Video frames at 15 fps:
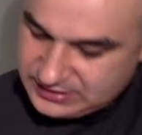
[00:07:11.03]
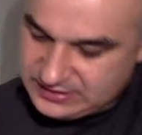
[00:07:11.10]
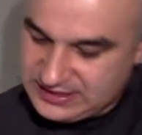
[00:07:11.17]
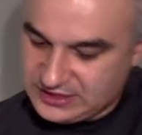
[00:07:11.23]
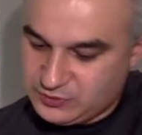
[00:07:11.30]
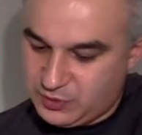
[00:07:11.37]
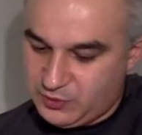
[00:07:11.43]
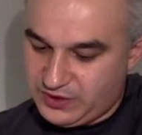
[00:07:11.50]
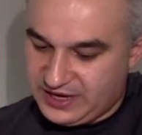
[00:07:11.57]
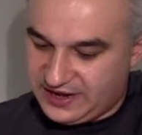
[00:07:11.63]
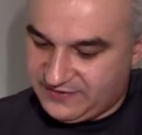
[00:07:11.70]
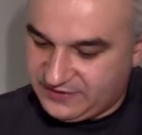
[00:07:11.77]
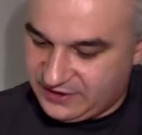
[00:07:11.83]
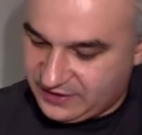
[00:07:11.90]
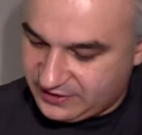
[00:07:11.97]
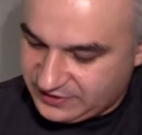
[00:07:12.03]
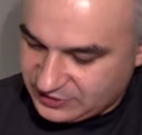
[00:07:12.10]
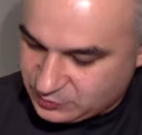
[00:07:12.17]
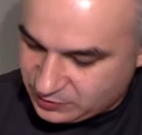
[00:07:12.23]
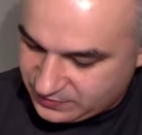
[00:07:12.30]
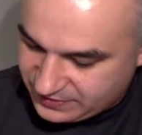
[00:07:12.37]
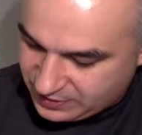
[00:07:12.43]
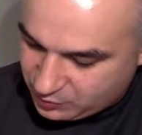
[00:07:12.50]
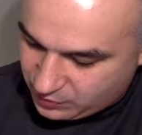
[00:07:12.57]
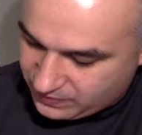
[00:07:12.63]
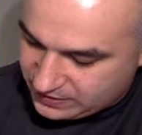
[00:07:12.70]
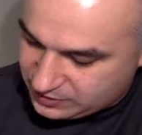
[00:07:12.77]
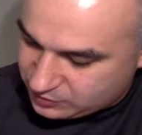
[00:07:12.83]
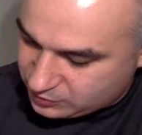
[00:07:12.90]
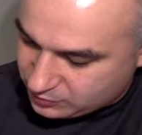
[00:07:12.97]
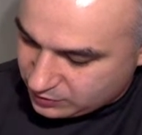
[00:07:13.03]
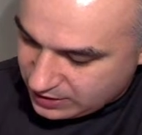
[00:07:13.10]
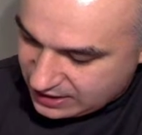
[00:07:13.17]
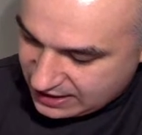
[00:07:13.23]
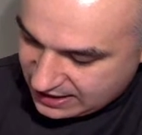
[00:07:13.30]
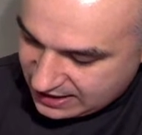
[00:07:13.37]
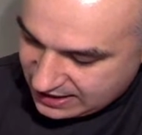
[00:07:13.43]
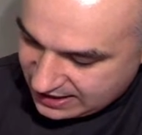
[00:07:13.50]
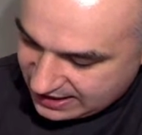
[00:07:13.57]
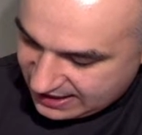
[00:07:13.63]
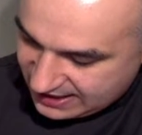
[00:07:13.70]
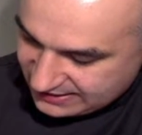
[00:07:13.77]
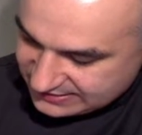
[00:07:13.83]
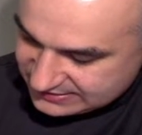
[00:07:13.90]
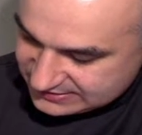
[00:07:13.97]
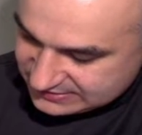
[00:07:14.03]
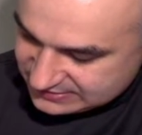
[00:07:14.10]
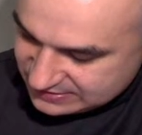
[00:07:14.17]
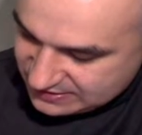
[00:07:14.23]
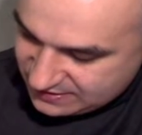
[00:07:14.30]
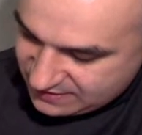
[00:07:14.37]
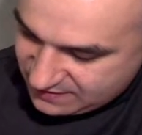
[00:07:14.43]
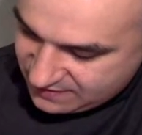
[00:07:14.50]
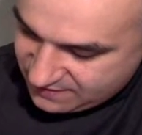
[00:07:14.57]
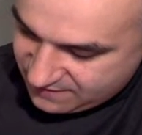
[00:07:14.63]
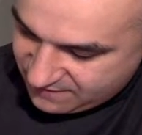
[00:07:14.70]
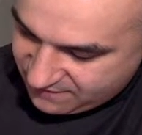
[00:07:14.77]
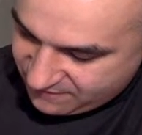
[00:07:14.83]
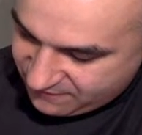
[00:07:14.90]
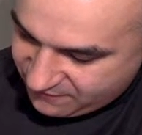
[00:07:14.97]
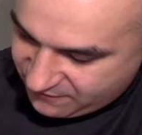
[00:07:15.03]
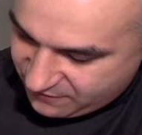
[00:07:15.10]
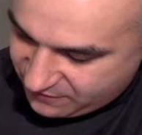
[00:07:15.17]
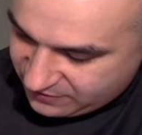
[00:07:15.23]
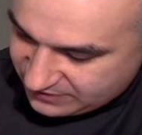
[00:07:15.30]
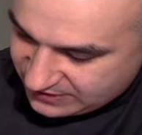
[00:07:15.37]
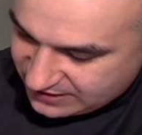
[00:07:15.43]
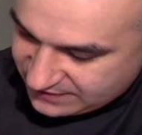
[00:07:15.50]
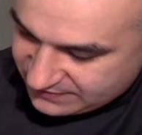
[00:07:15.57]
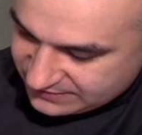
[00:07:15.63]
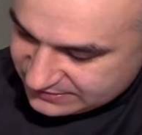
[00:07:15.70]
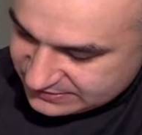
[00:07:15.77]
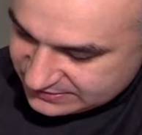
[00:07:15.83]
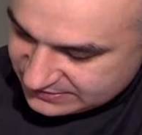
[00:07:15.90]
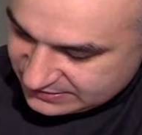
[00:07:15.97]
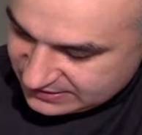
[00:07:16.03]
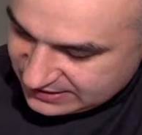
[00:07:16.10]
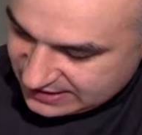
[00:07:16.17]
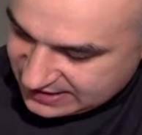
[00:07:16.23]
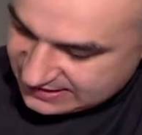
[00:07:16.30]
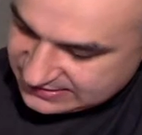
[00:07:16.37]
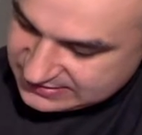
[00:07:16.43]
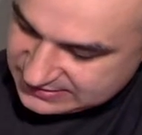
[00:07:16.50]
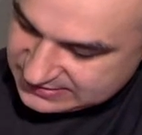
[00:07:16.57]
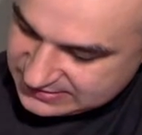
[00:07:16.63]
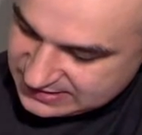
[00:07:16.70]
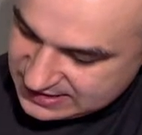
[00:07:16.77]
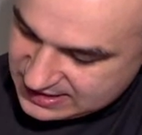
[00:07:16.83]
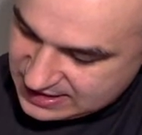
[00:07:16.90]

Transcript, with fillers: That's what we have here. This will be equivalent to x 4 times ts